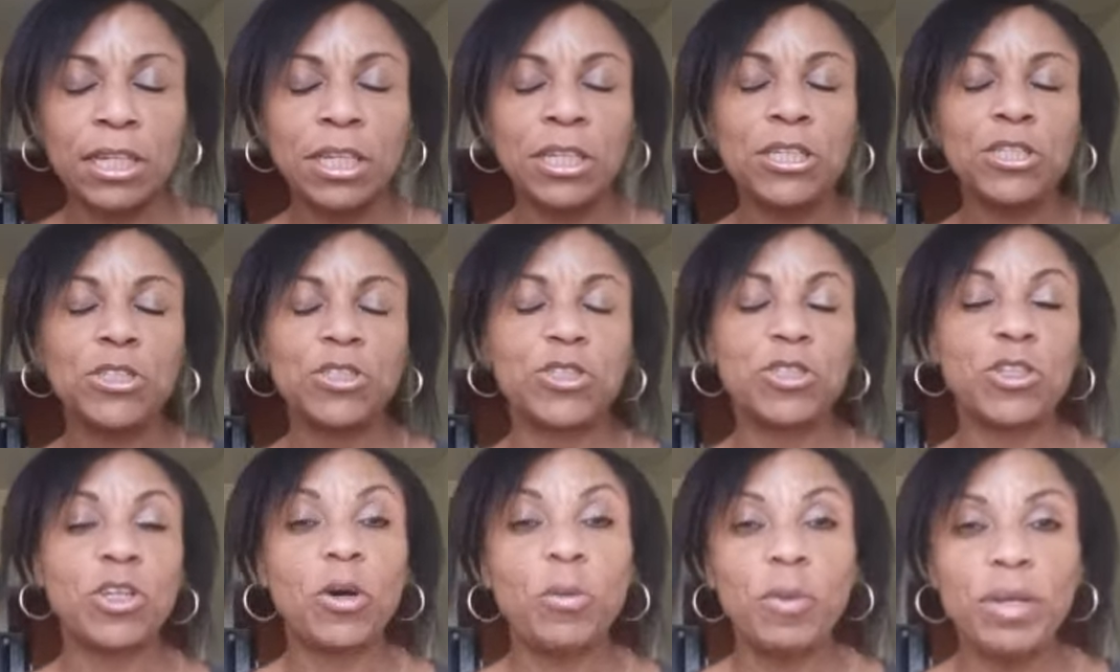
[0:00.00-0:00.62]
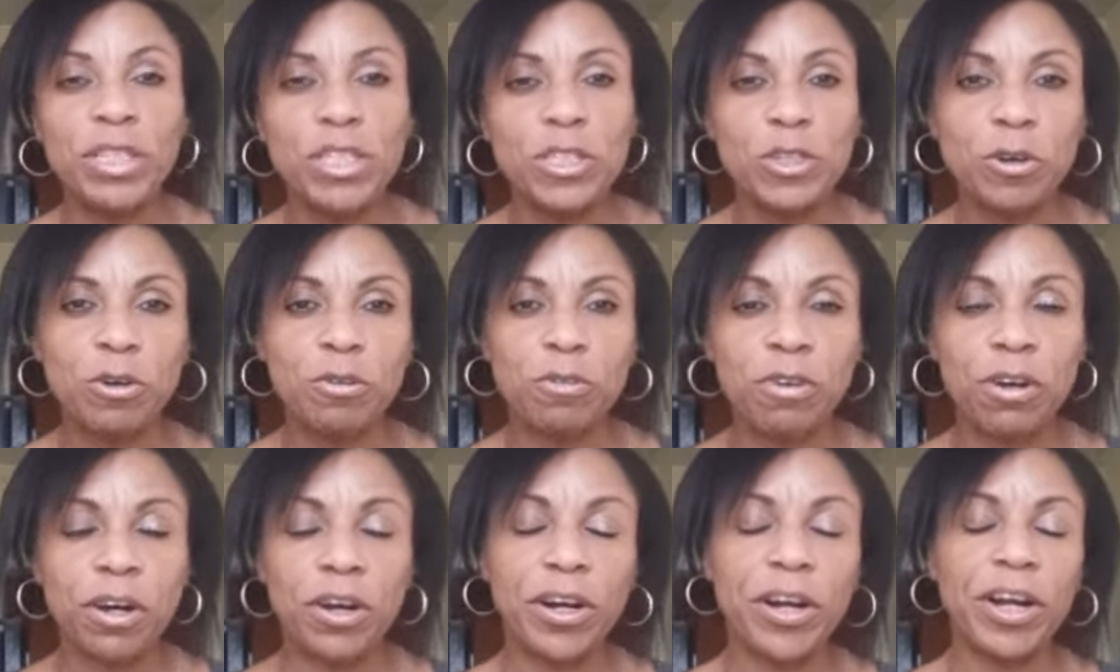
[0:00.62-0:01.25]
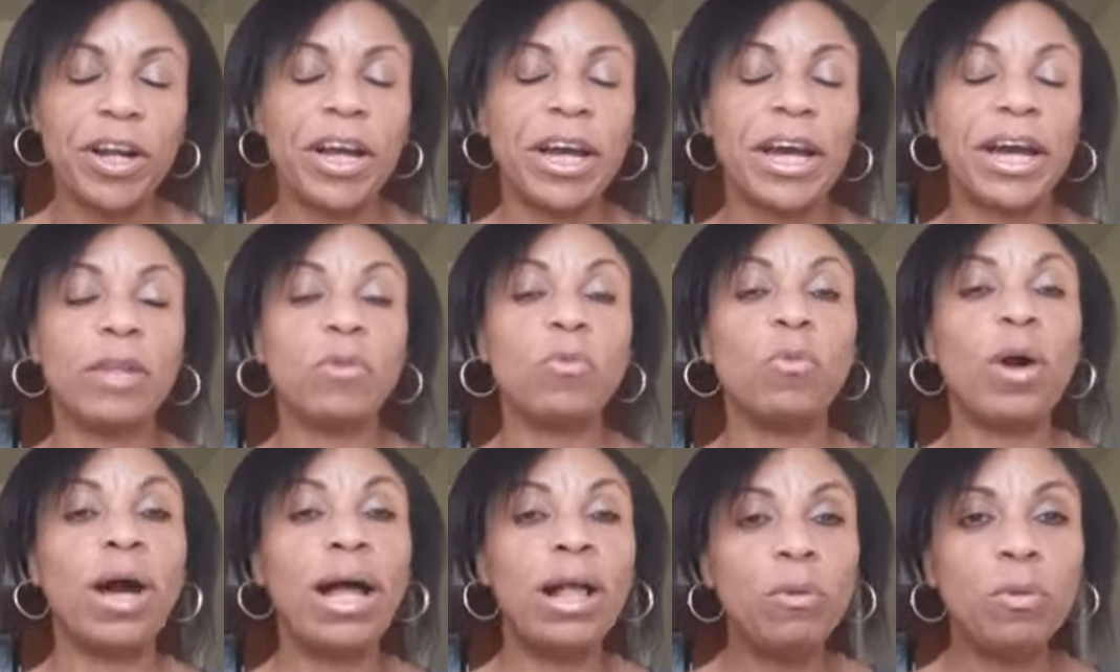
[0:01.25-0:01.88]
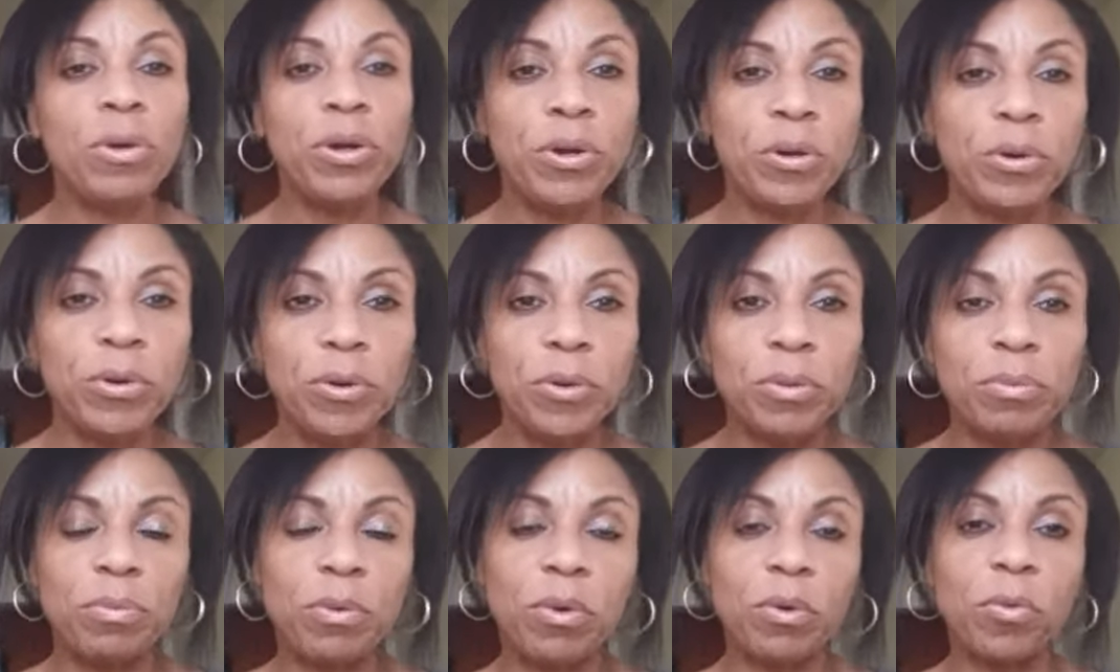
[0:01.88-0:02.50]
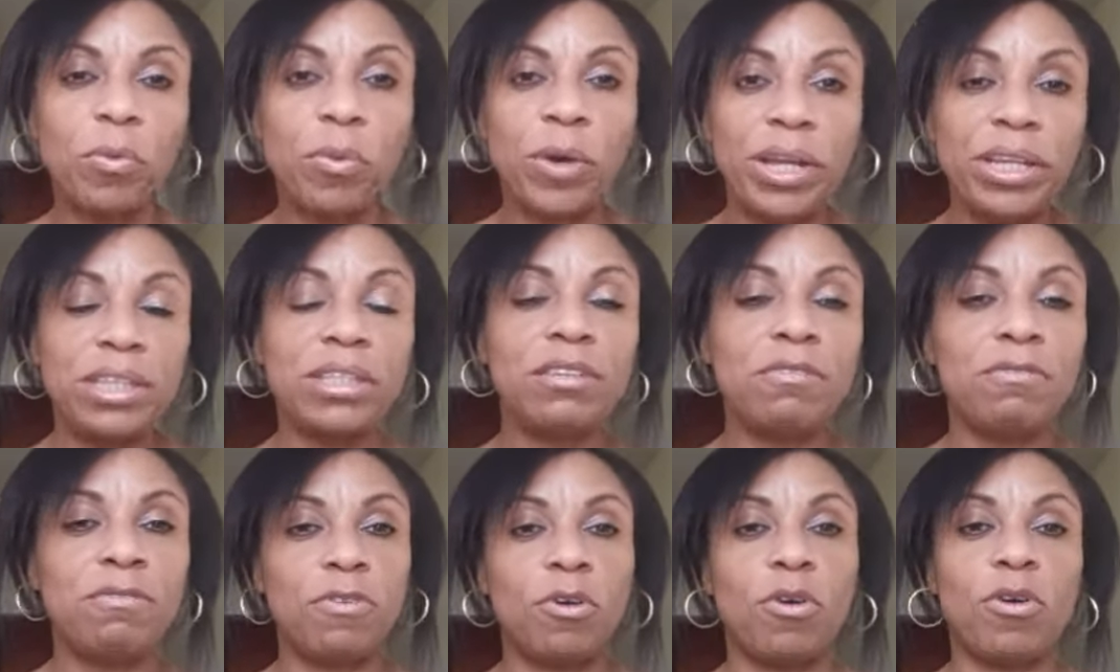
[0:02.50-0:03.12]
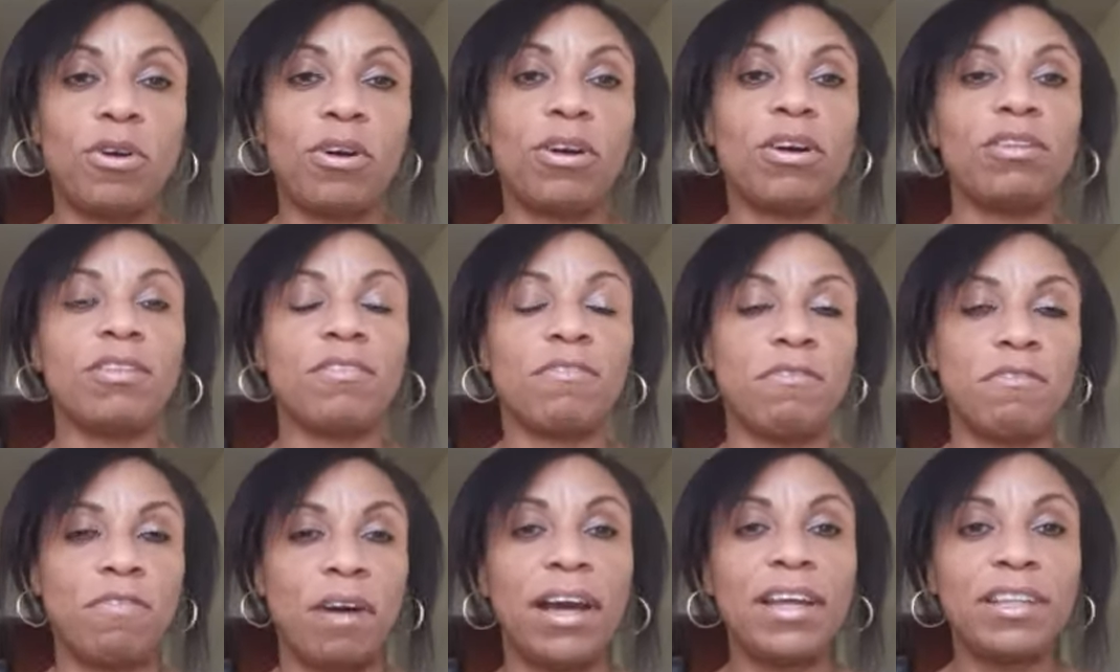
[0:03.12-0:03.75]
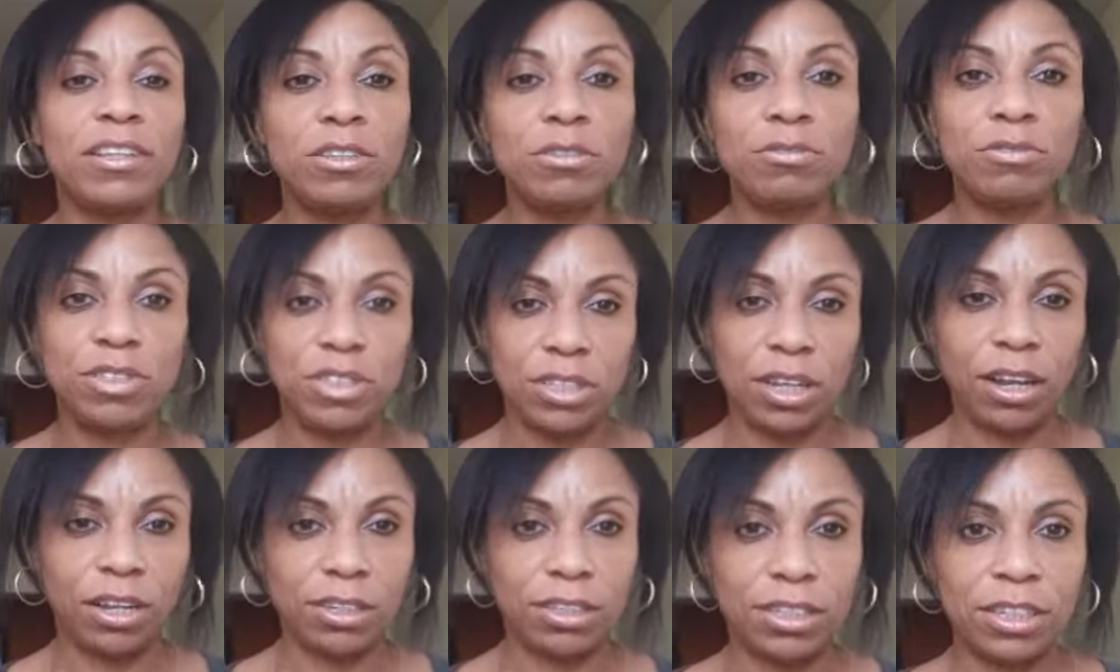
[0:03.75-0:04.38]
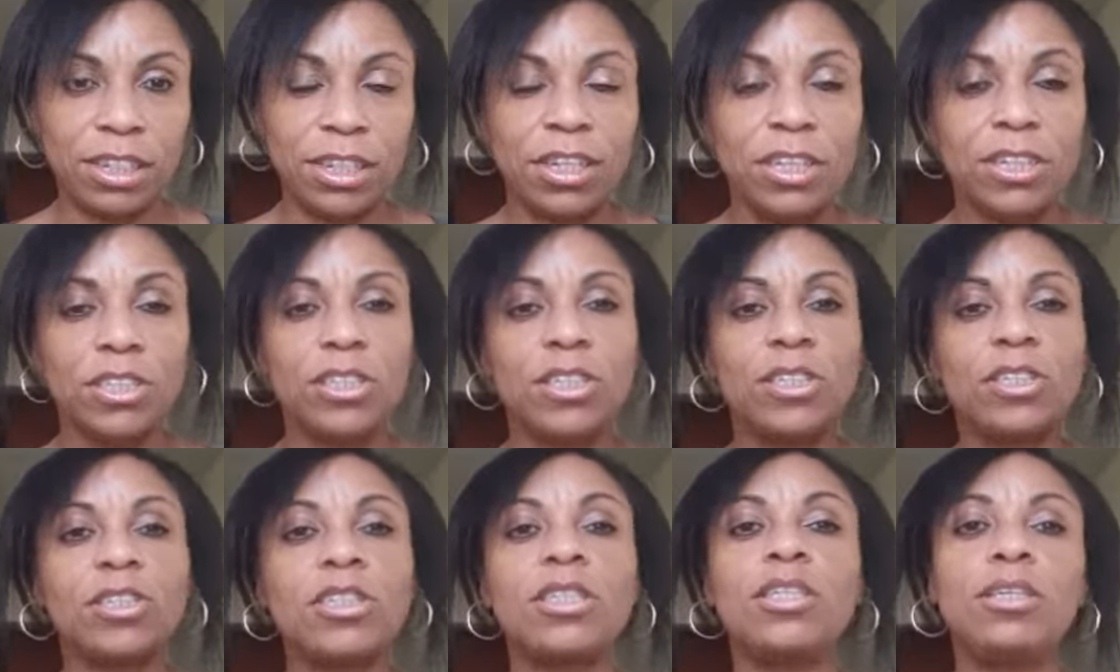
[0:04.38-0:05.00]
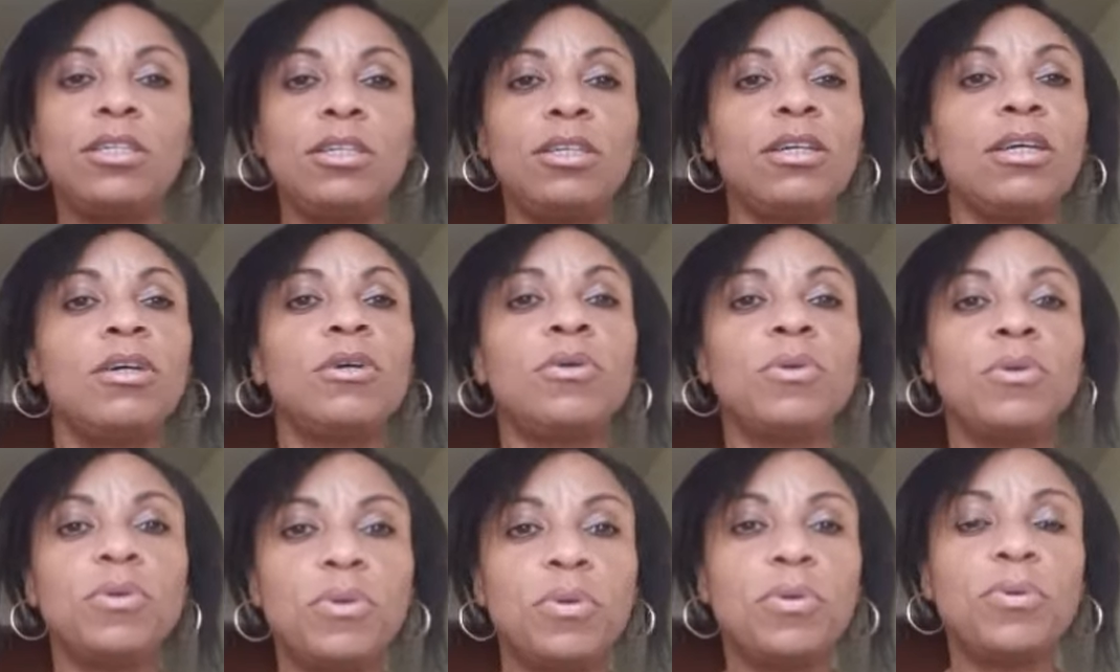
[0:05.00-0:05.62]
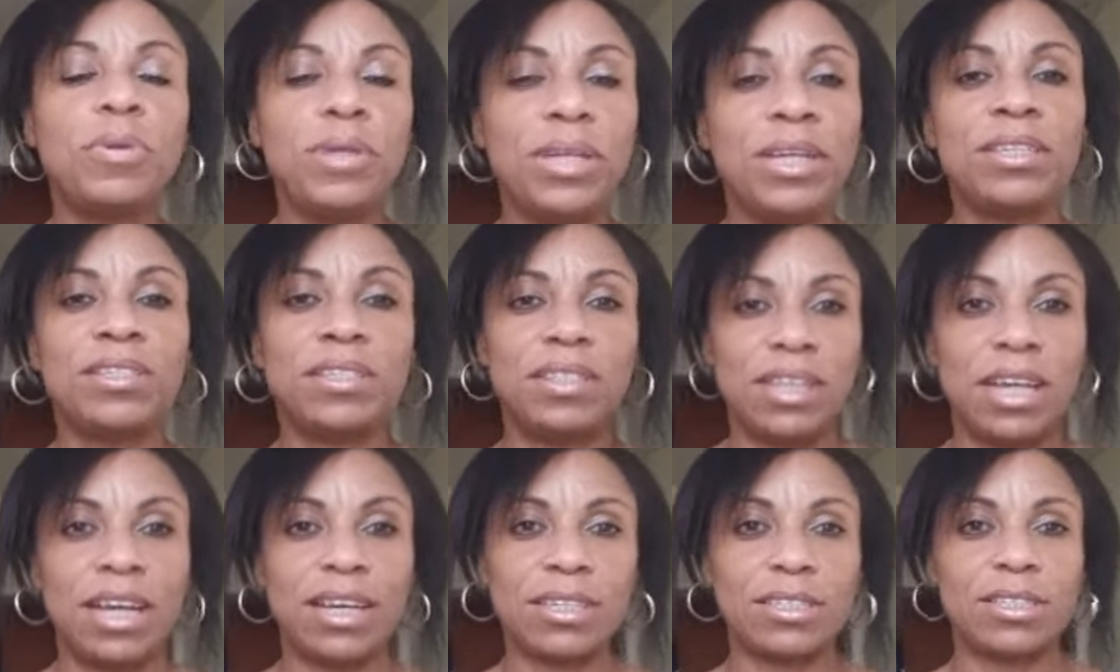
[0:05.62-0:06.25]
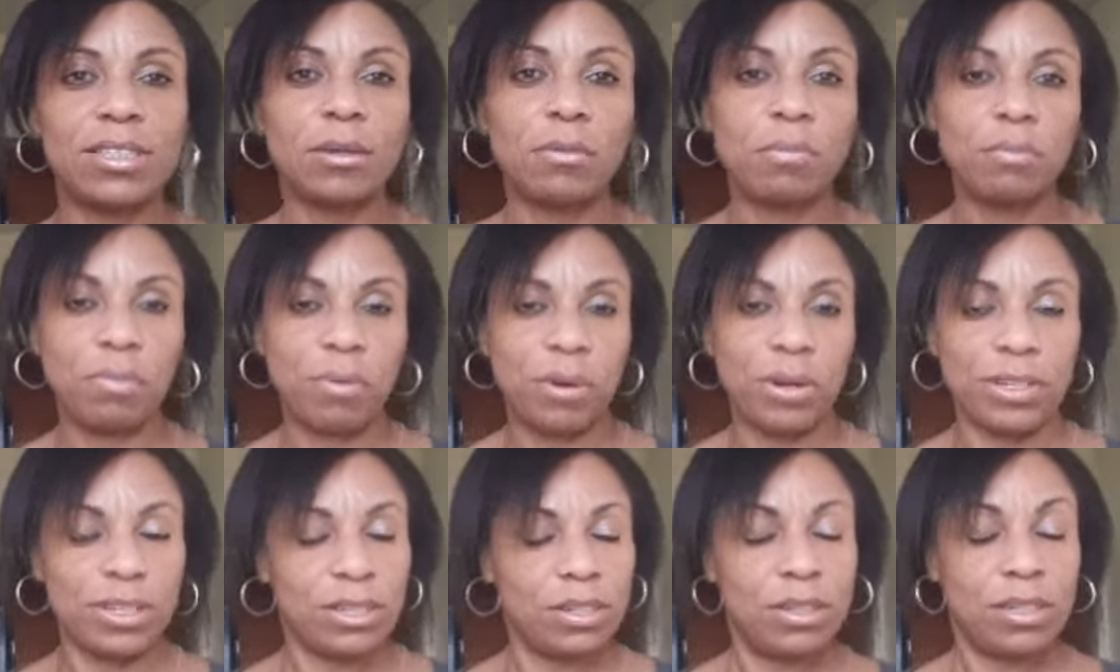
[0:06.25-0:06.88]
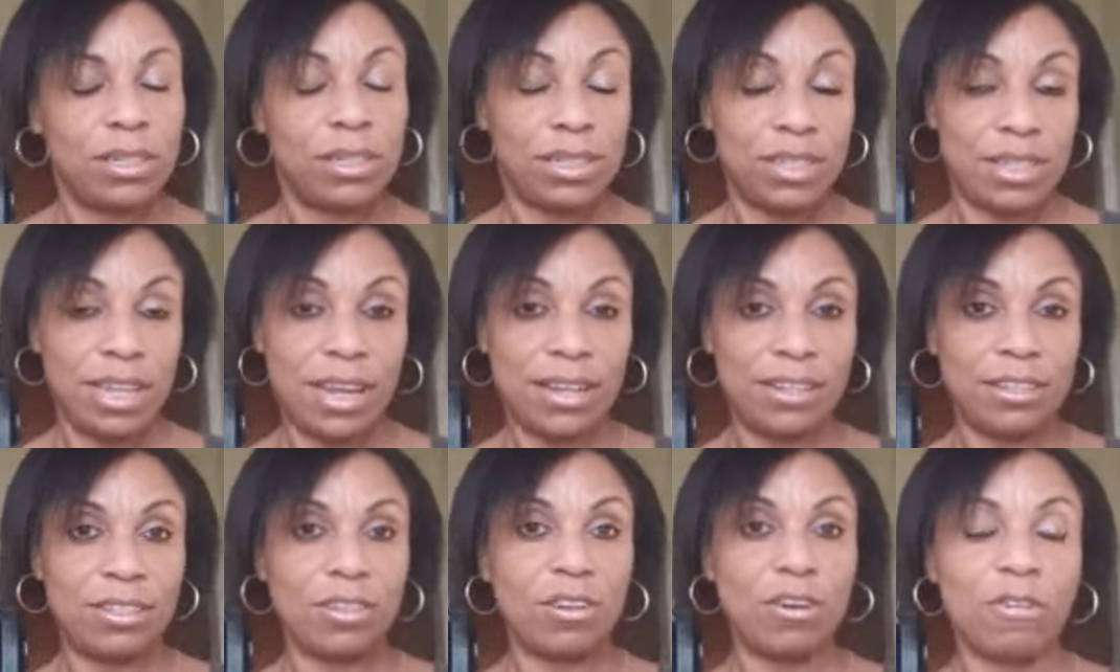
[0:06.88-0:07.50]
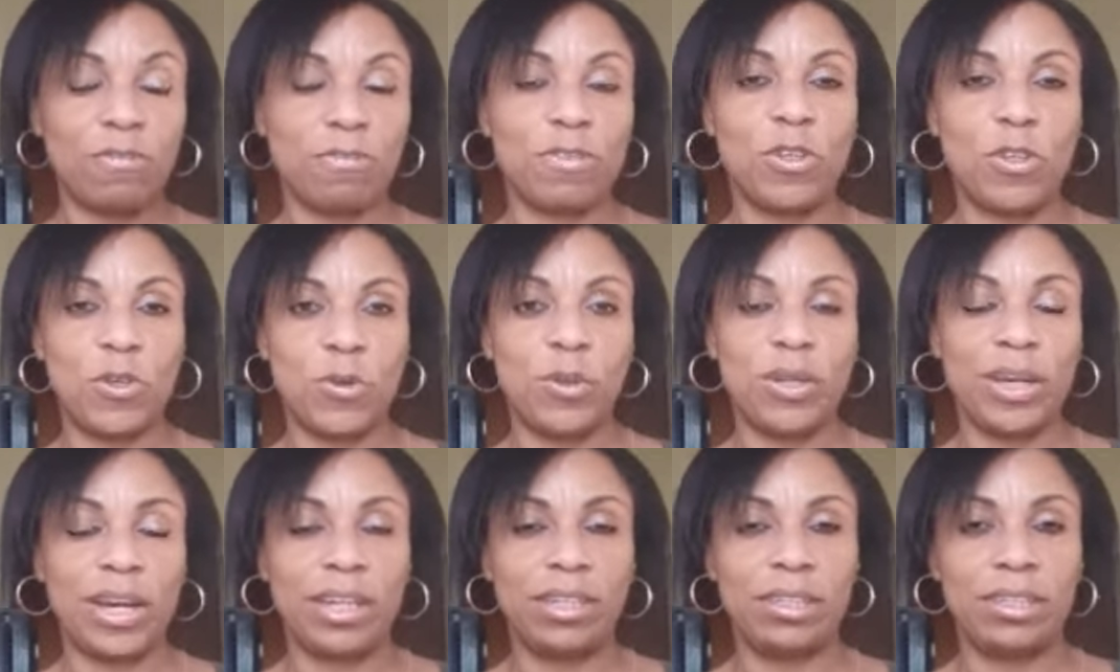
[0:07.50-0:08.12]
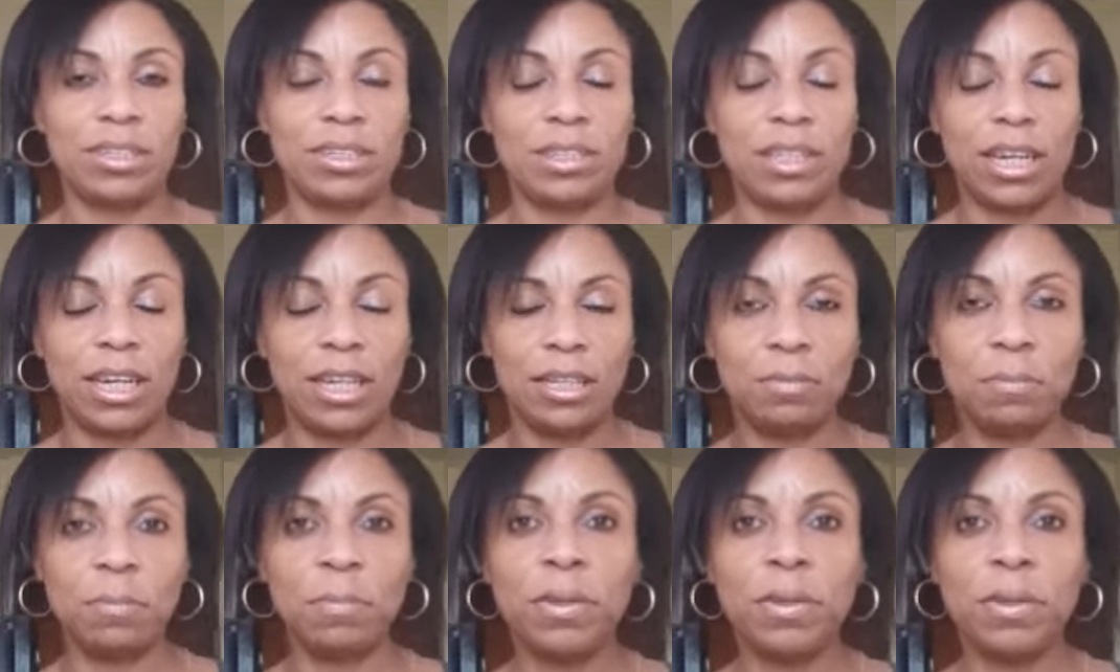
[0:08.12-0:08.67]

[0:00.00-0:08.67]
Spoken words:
So now it's over, and while we're home waiting for the final result to see who is the next president of the United States,